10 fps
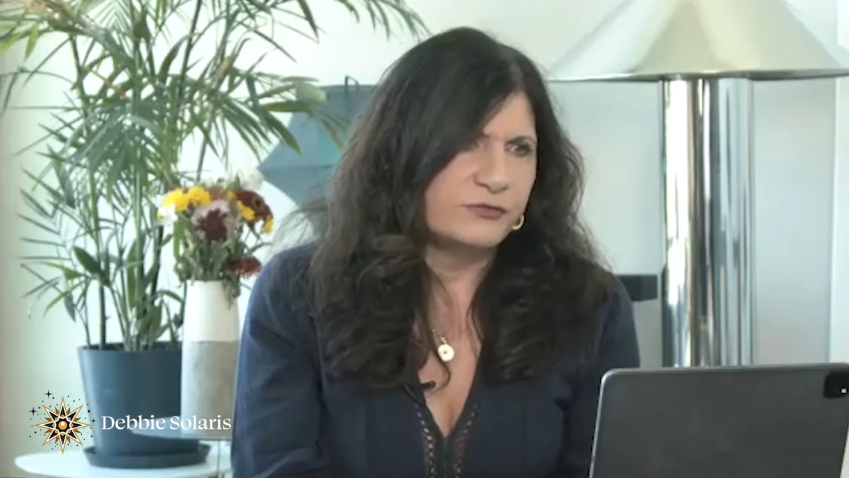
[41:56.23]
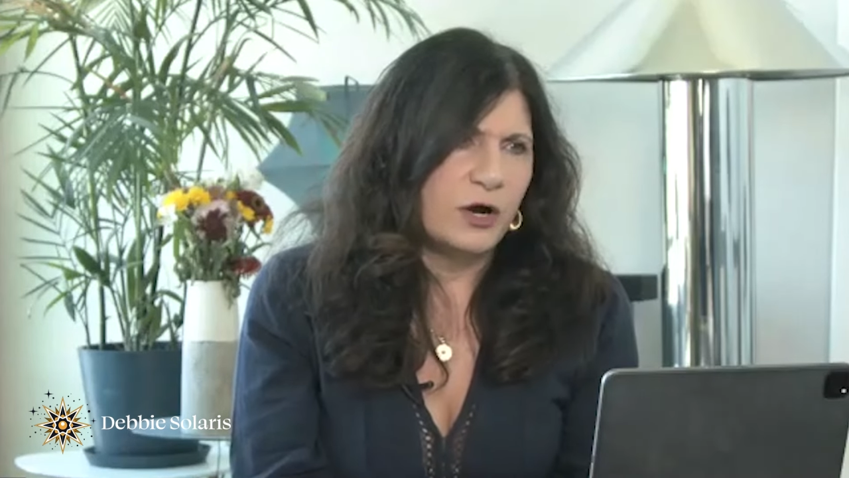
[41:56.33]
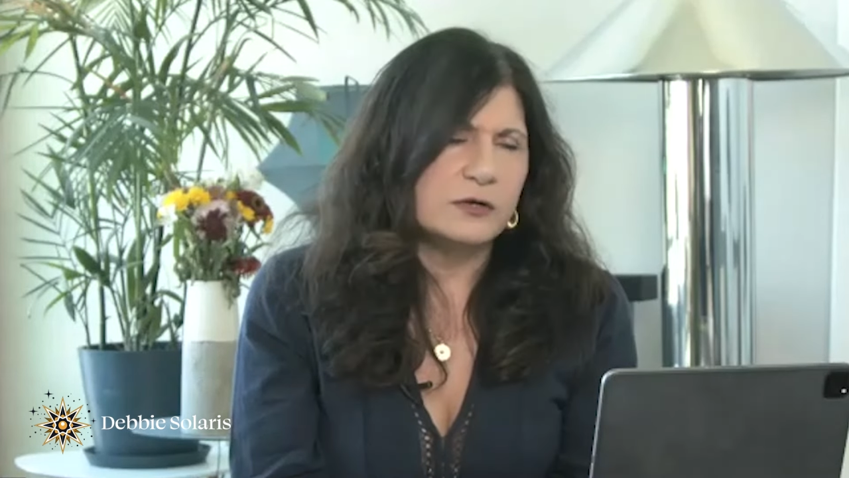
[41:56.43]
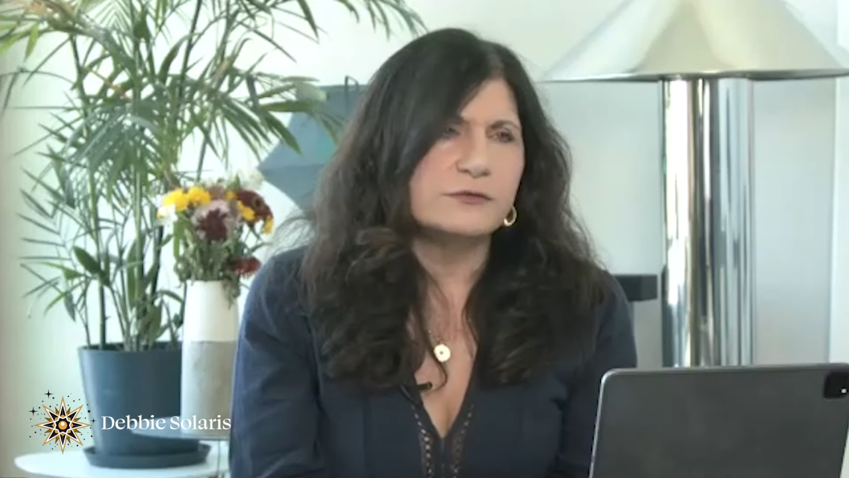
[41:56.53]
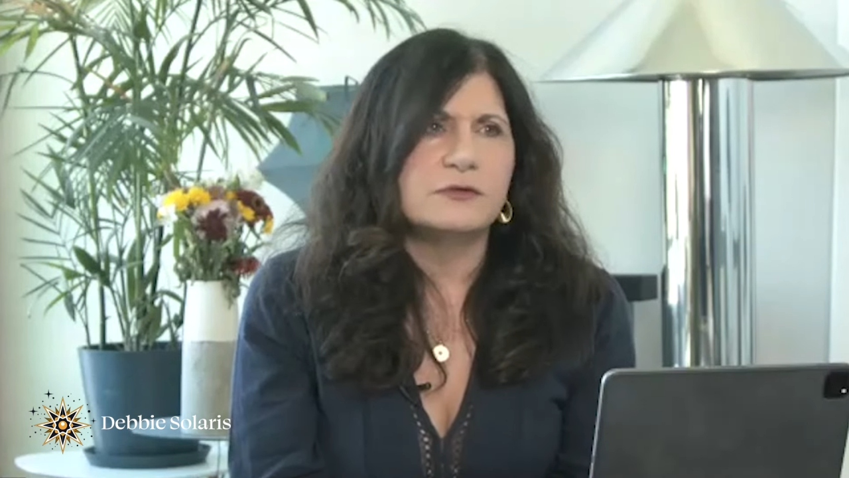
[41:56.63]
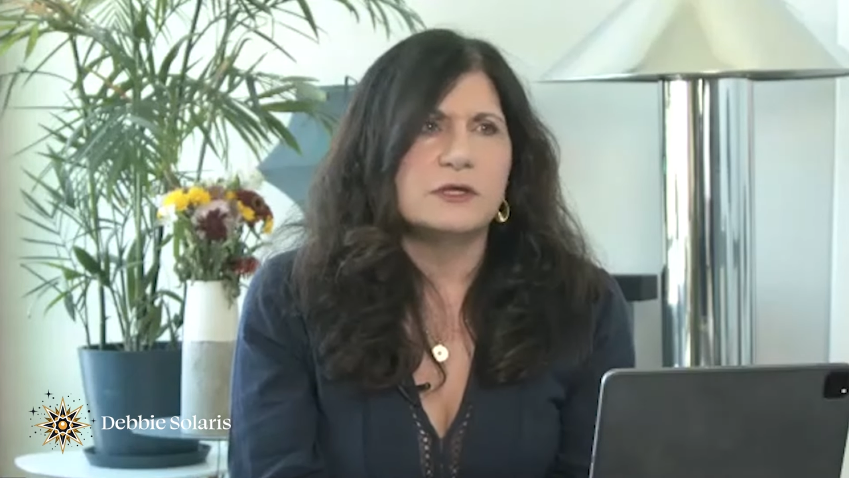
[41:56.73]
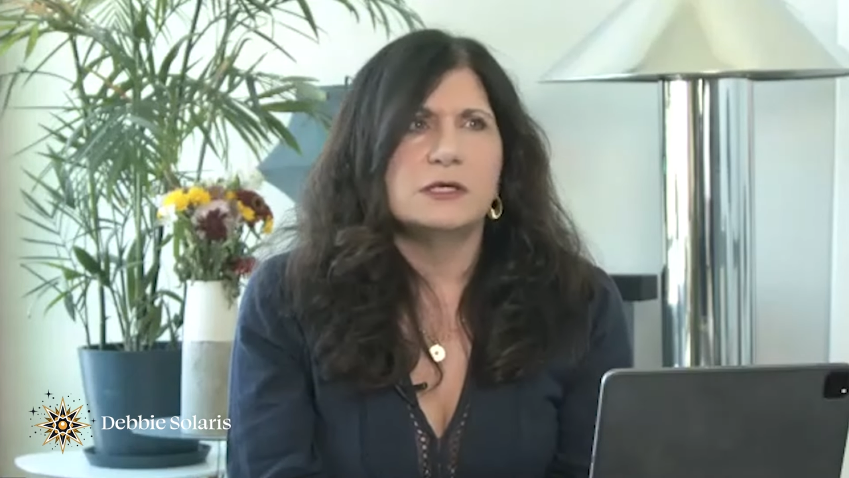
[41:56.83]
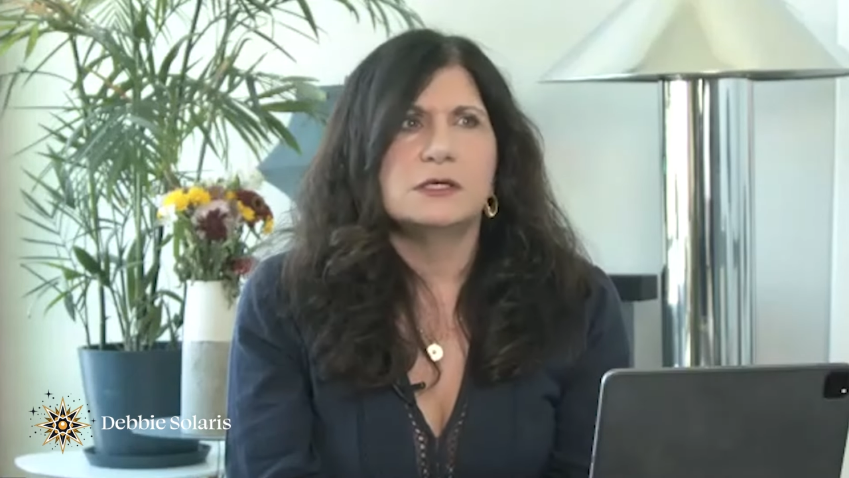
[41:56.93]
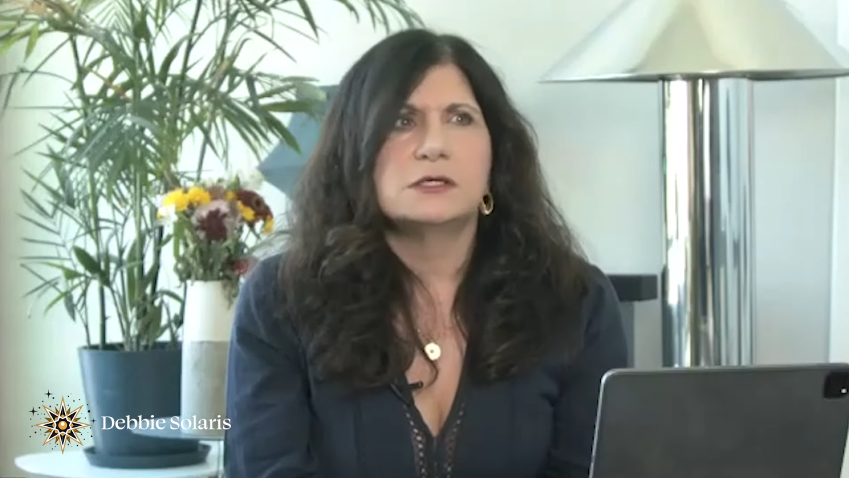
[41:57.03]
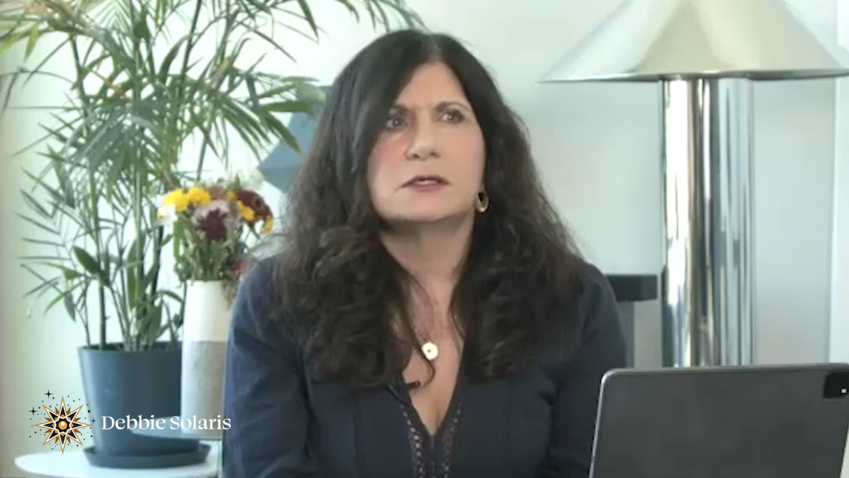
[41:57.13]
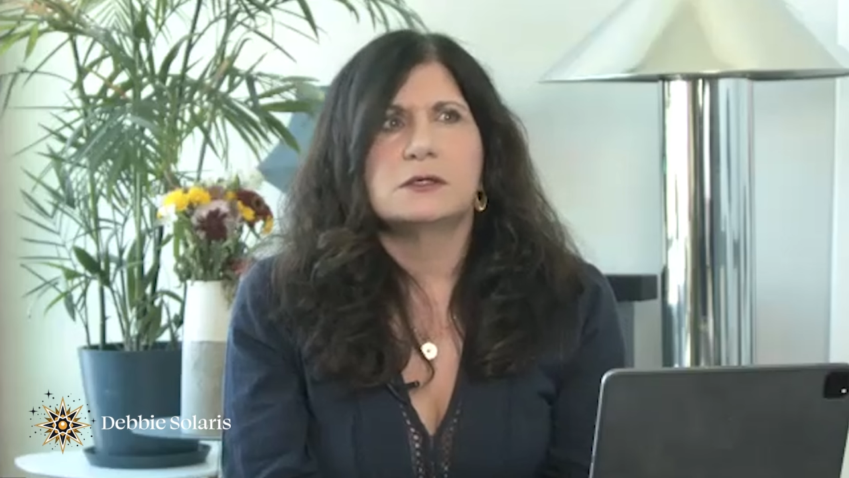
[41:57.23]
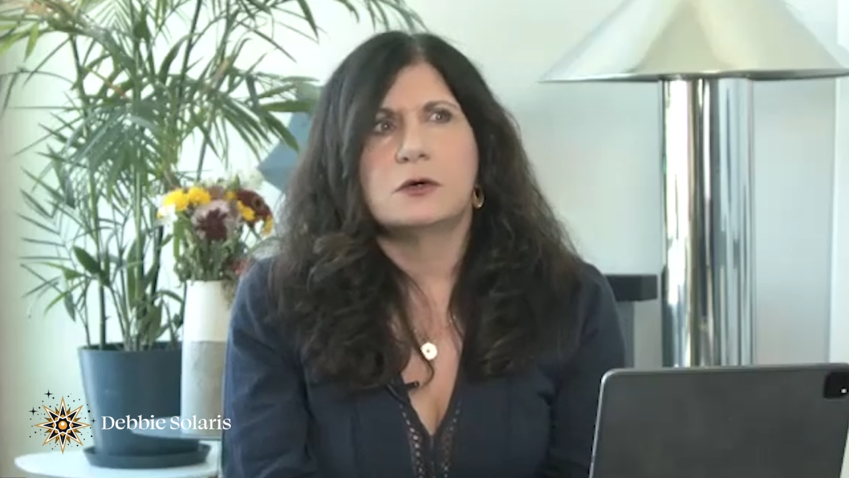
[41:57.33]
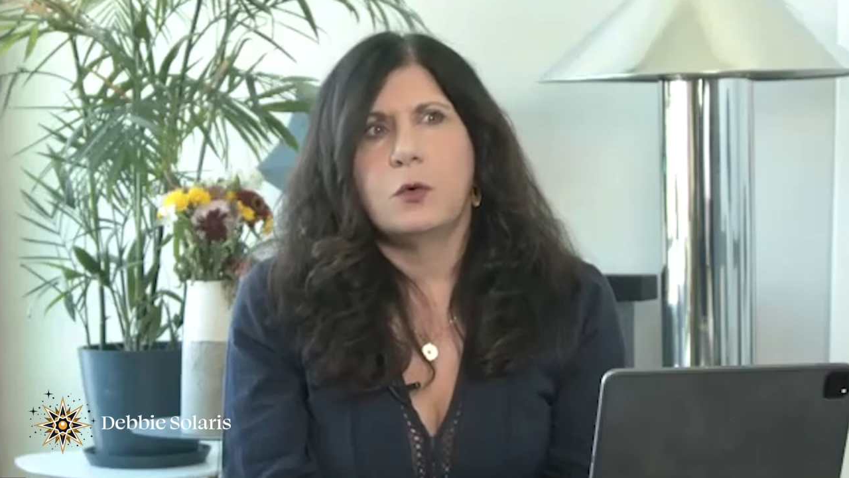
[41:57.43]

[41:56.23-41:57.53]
far as the